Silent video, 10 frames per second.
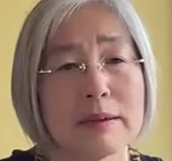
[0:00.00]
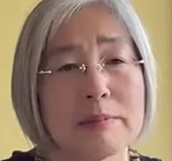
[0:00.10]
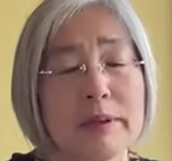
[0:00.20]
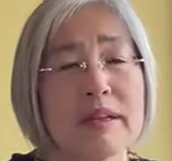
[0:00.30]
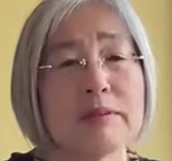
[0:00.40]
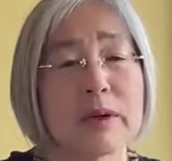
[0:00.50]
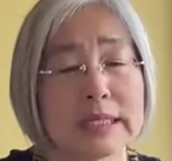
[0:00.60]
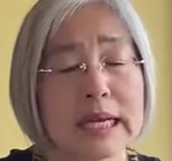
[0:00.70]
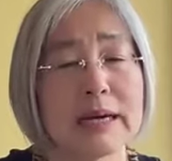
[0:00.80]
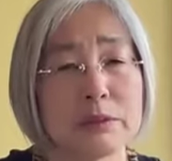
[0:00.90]
believe or
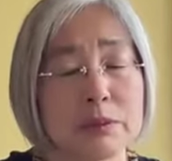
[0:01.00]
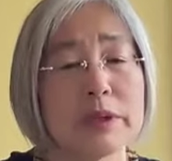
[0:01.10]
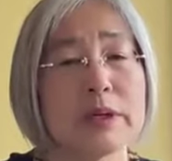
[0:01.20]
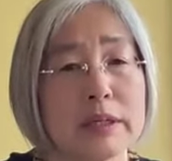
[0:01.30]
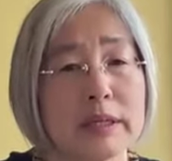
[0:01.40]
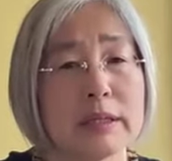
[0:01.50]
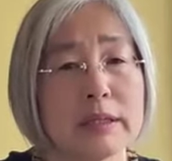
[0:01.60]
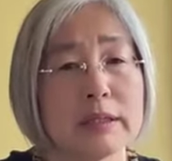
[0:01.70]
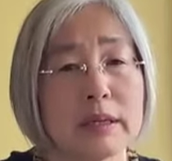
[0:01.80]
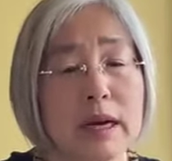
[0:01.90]
not,
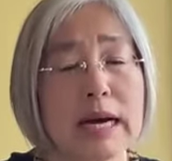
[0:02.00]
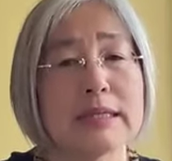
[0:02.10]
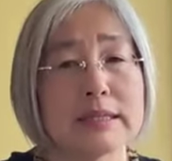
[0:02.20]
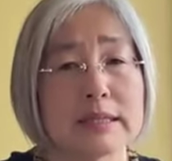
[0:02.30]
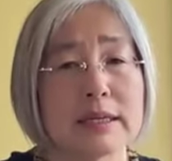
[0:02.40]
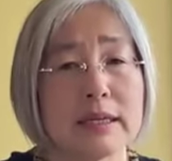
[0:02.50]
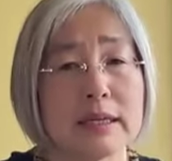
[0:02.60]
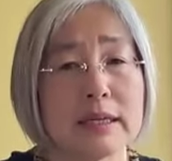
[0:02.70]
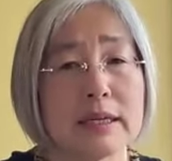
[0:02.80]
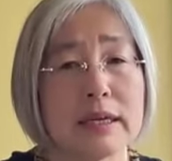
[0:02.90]
really,
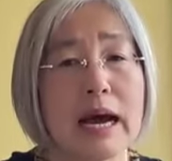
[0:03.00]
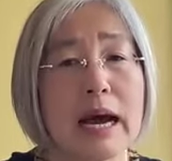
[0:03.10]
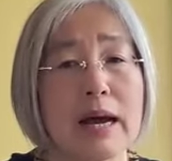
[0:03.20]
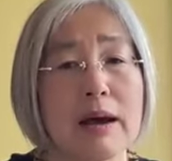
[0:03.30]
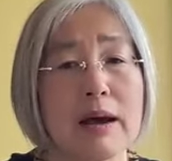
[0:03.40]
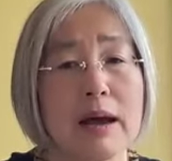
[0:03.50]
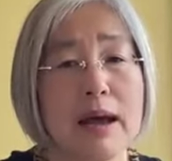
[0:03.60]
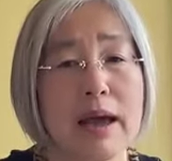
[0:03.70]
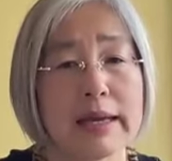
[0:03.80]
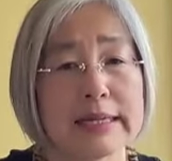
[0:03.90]
honestly,
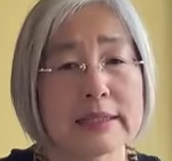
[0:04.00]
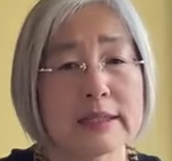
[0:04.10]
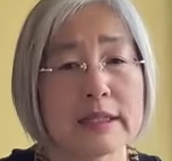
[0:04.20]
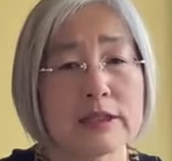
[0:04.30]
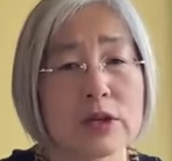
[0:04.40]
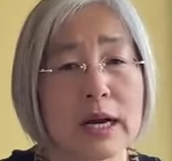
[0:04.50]
ASD